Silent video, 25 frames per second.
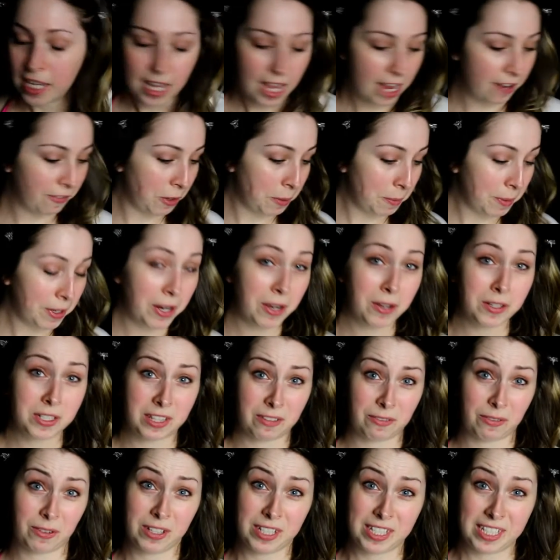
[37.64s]
Everyone knows
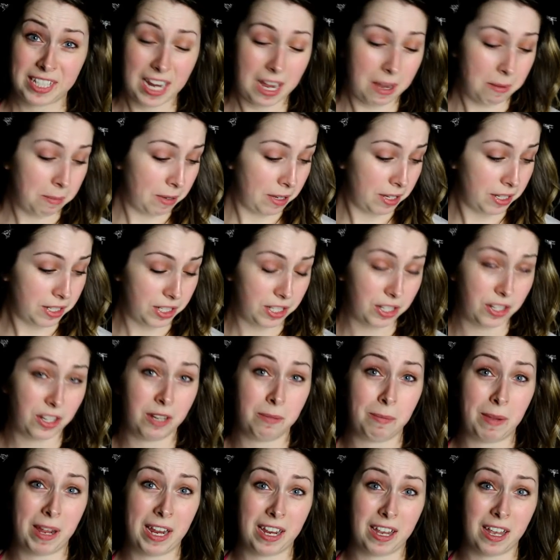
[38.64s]
the first step to
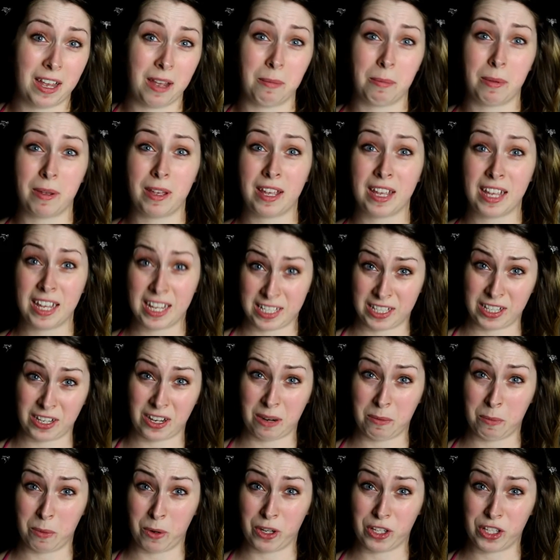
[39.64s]
good makeup is a
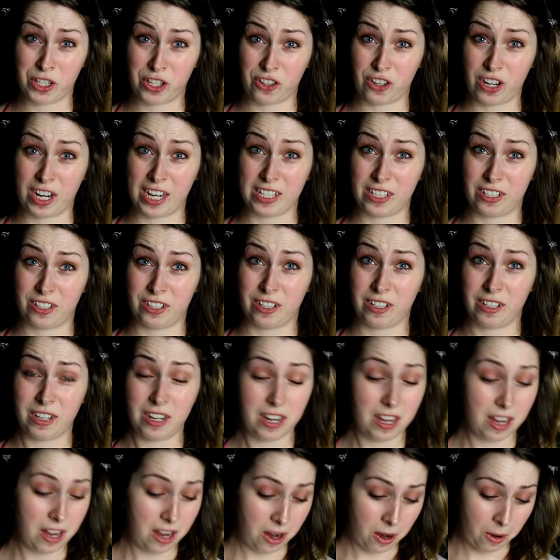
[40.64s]
good moisturizer.
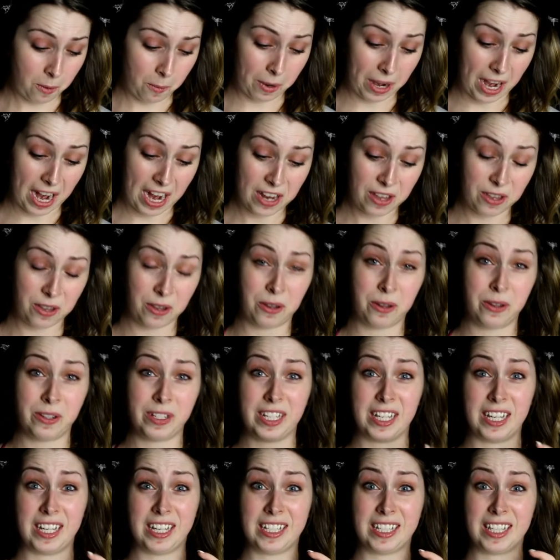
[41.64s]
What I
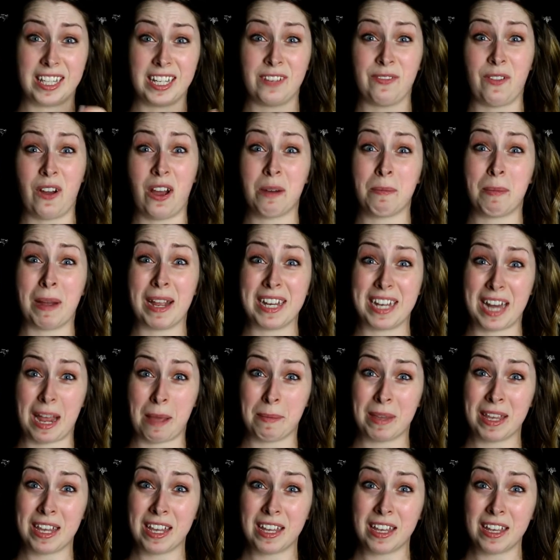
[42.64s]
use is the Devonne by
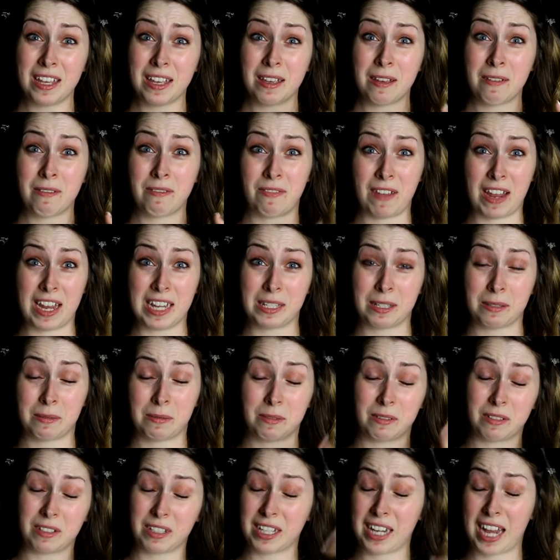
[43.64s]
Demi Face
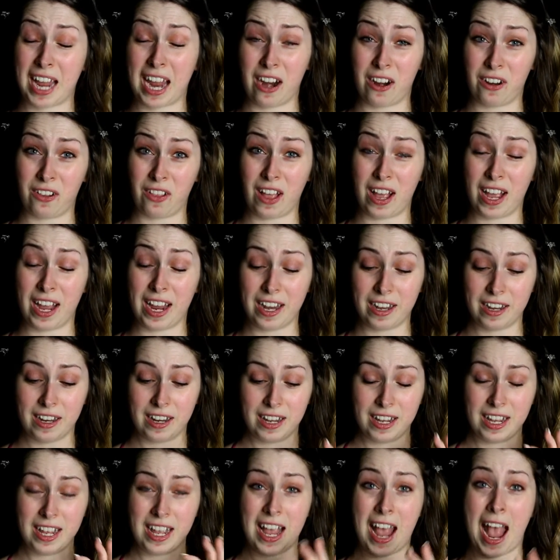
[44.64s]
Care Line.
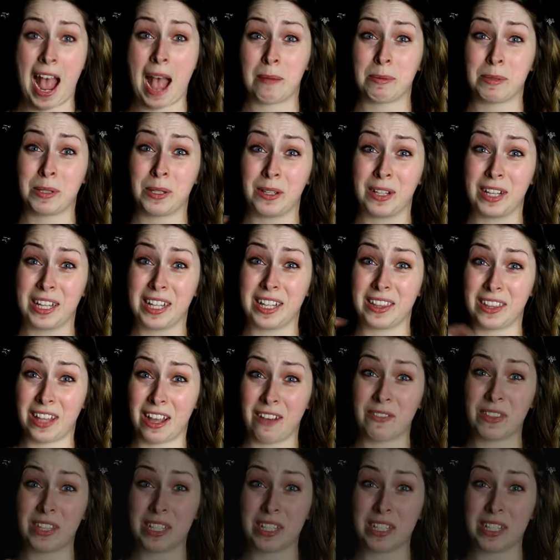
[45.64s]
Absolutely love